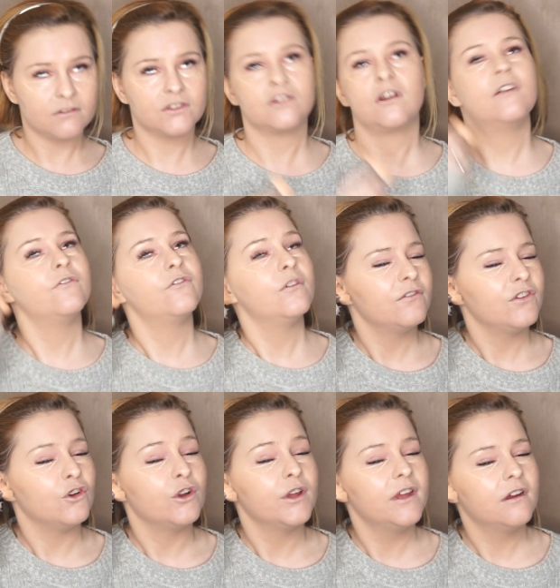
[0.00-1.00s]
starting from
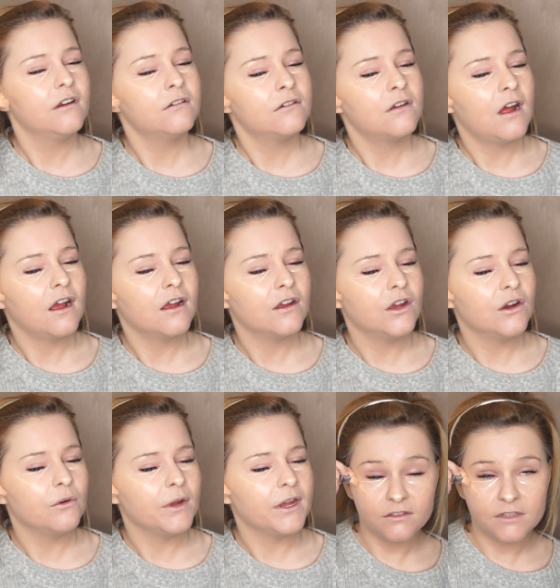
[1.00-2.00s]
your ear and
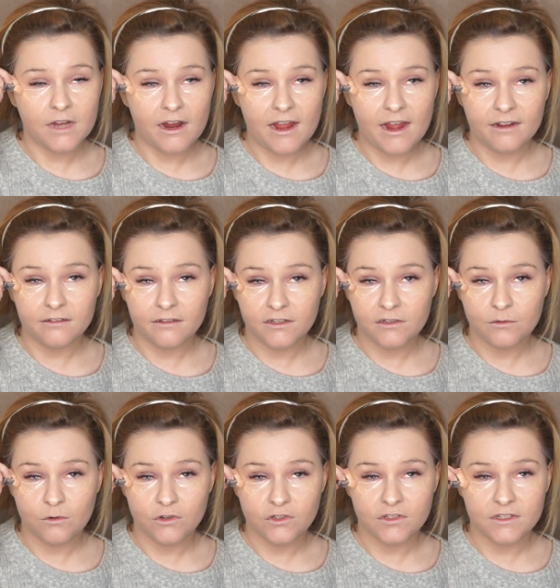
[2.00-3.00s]
going diagonally
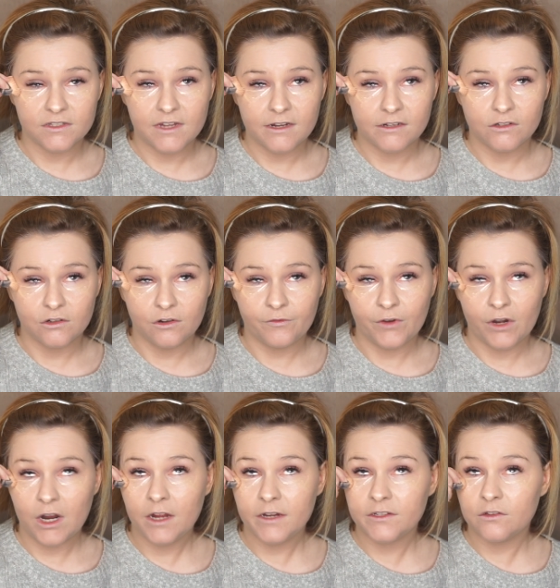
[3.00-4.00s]
towards the centre of
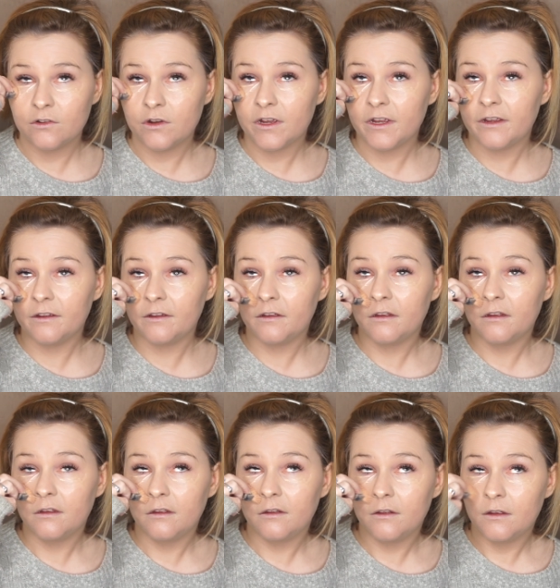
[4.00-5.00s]
your eye socket.
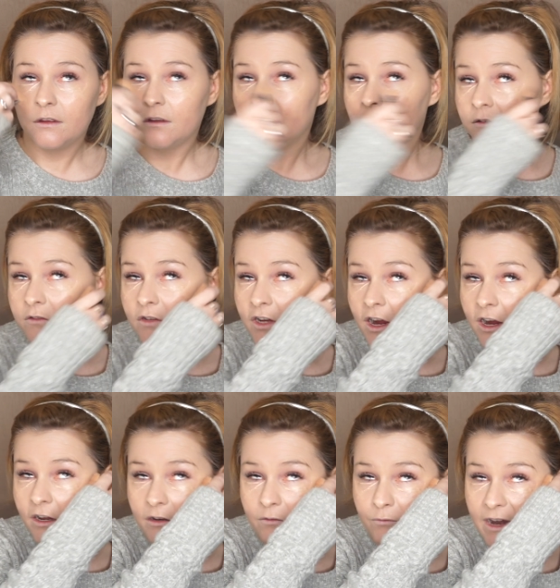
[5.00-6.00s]
So it
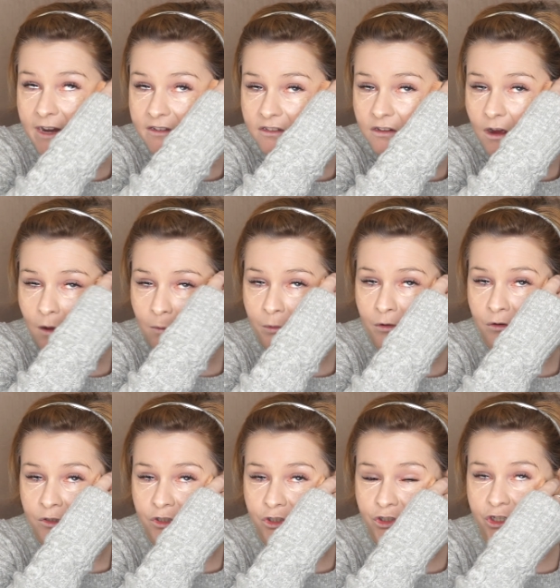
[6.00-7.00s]
kind of rests up
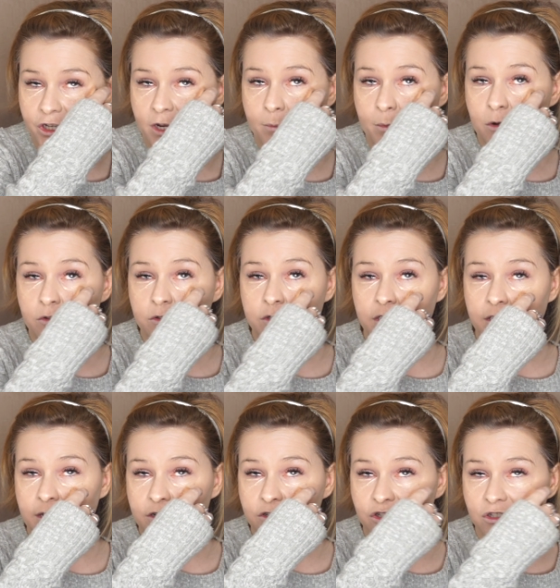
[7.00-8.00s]
on your cheekbones, and
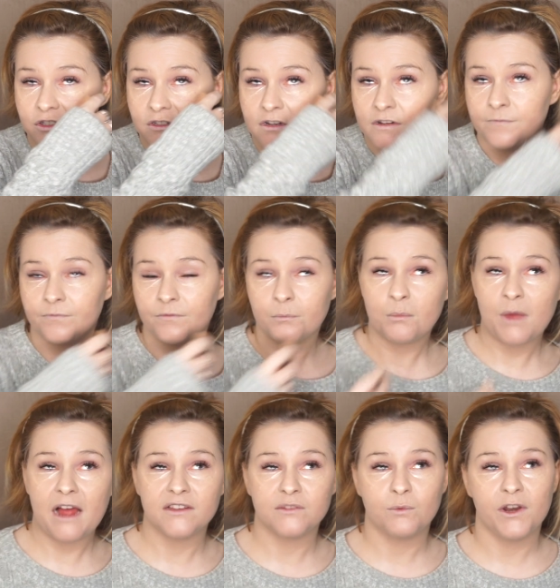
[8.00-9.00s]
that's just
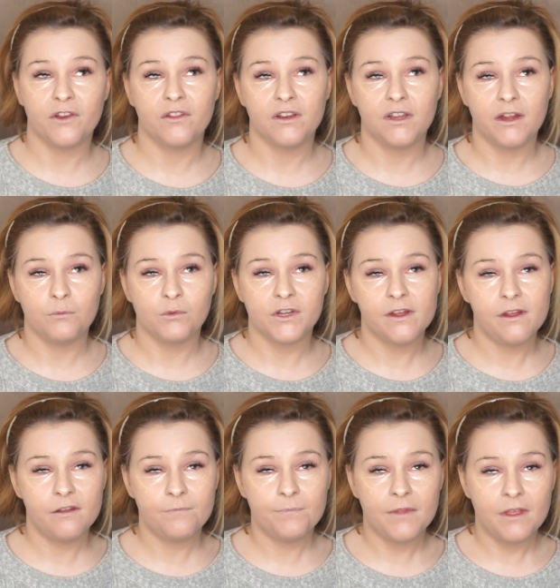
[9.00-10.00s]
as where the light would hit.